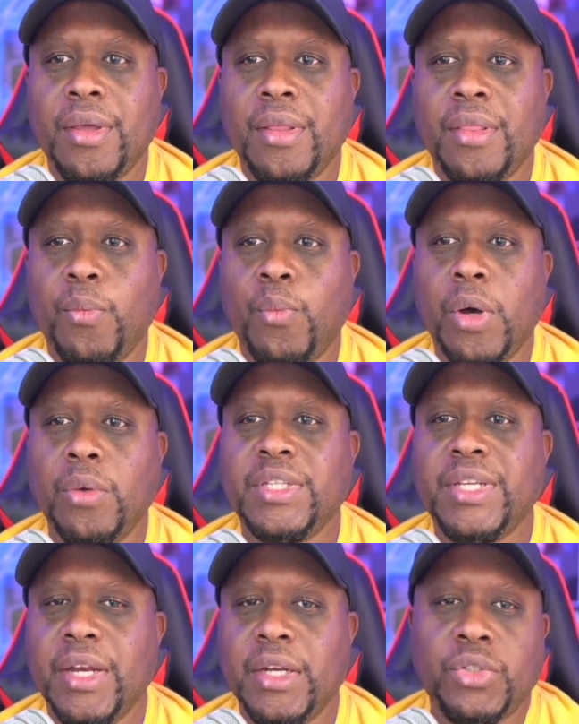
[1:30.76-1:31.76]
The Wotes
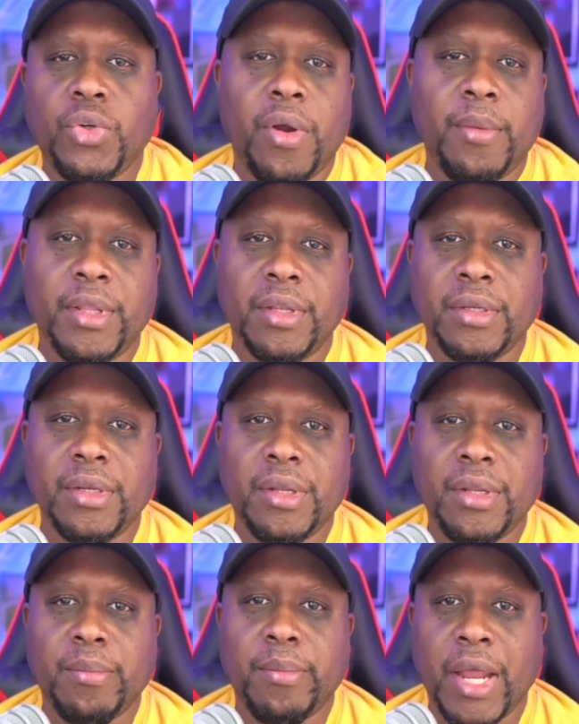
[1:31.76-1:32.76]
get enjoyment
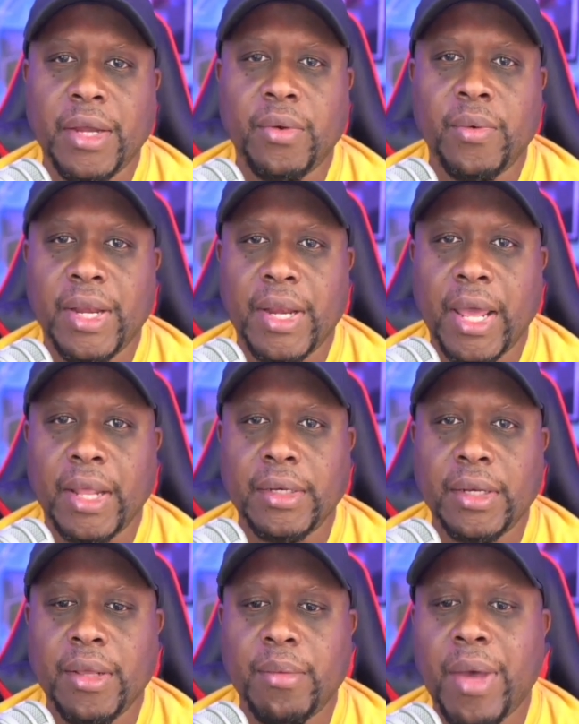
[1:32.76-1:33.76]
by doing that,
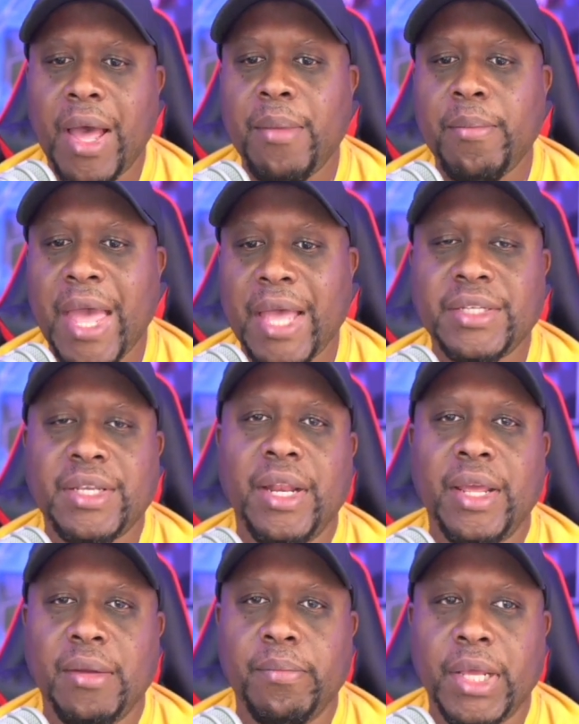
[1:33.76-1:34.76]
by
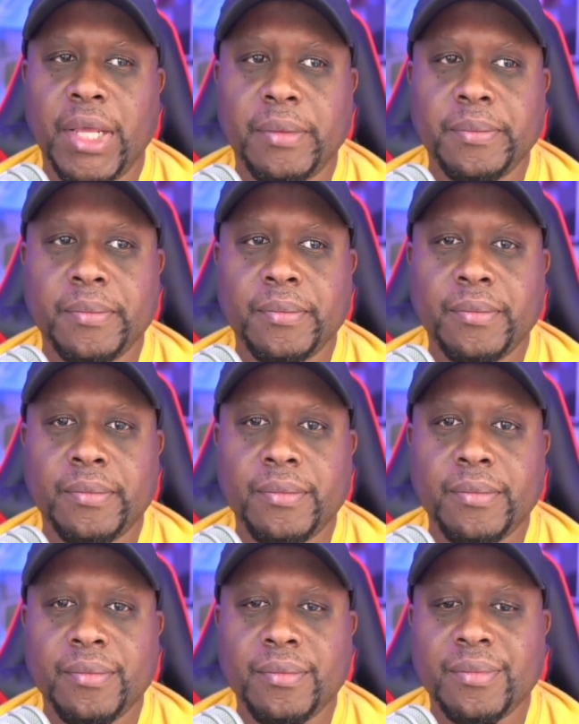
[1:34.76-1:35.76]
emasculating men.
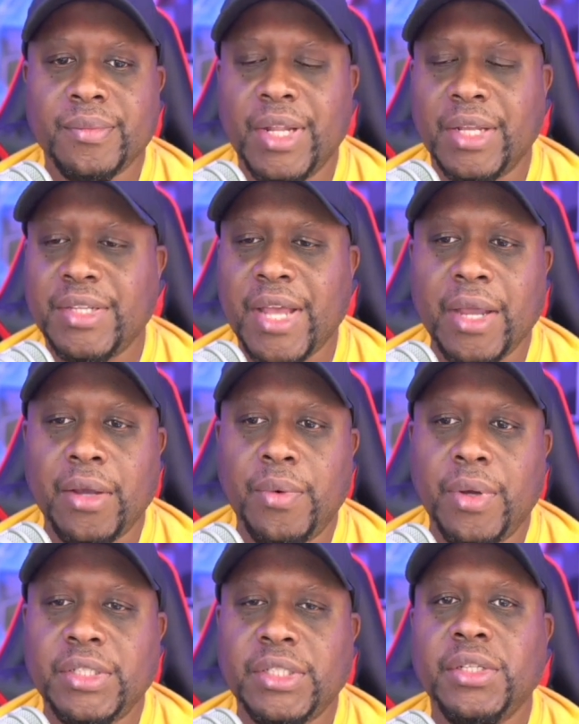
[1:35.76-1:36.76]
Now, Tiger
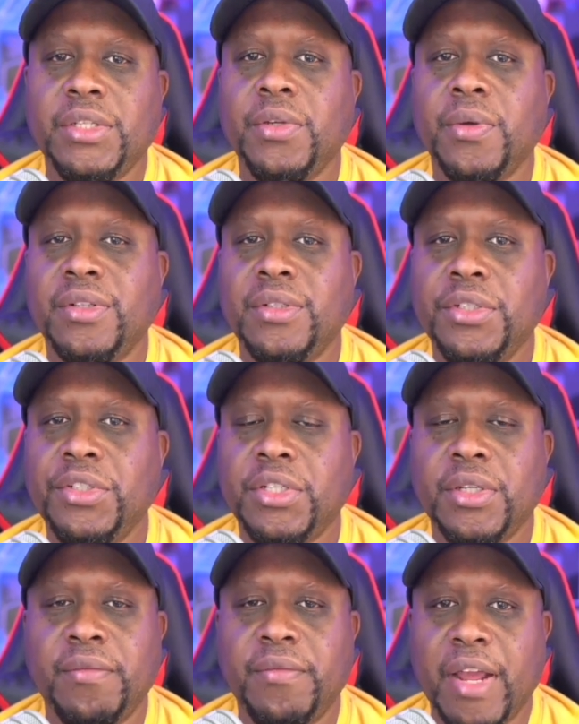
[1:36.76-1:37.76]
Woods, you, are, you
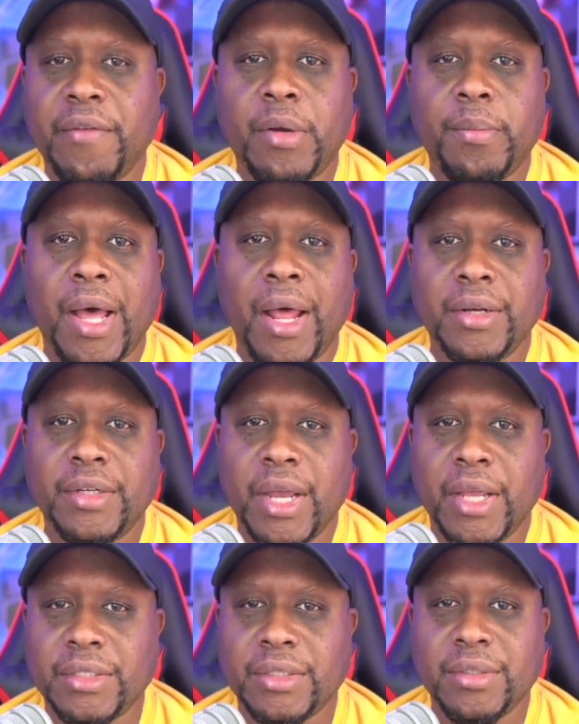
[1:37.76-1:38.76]
should have never
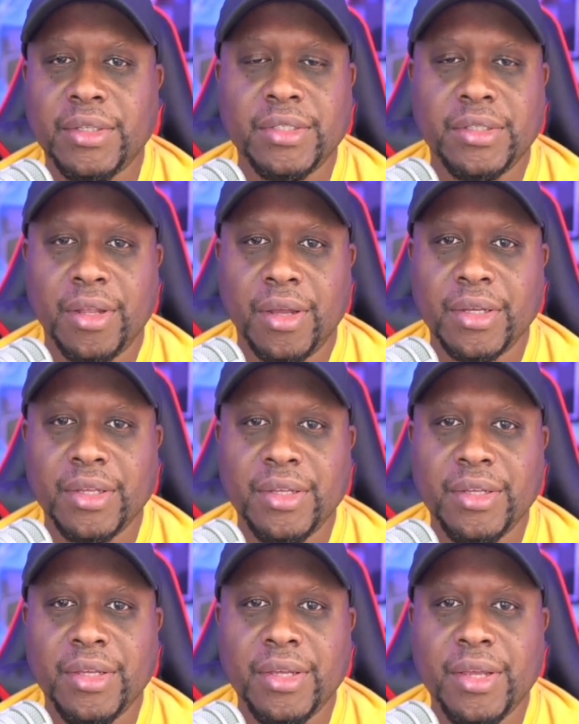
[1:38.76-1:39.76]
apologized because look,
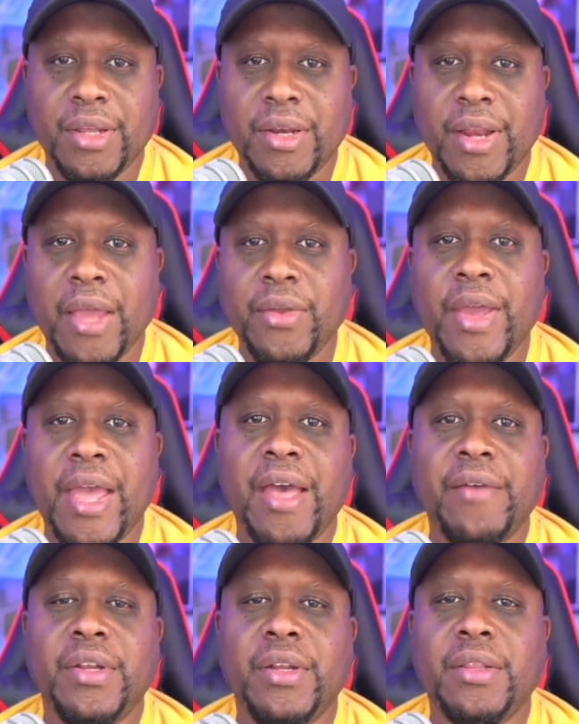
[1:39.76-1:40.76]
now you
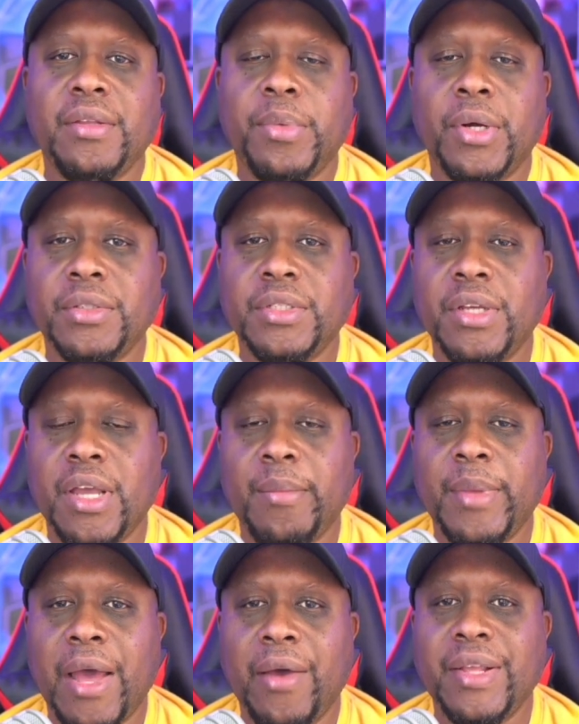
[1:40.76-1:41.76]
have another person
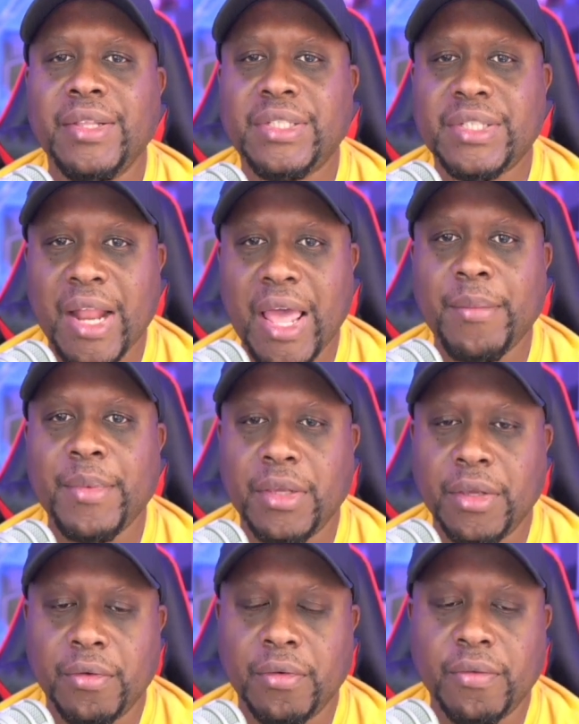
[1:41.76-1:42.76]
coming out and slamming
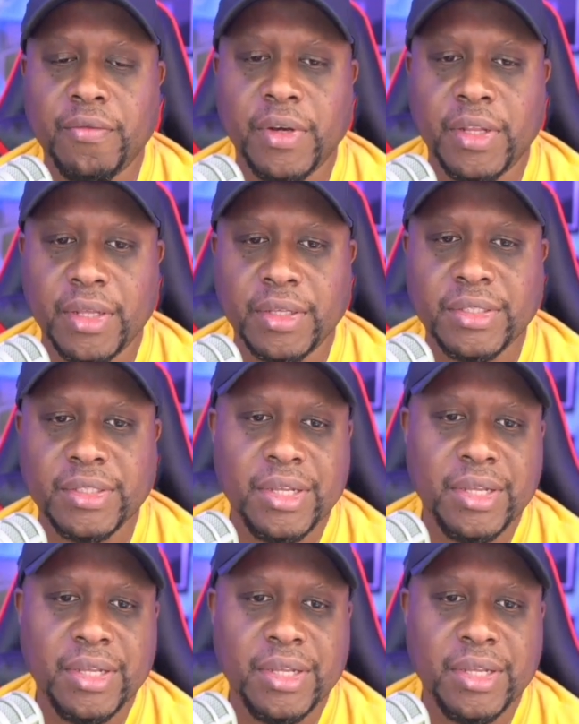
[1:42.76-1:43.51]
you for this.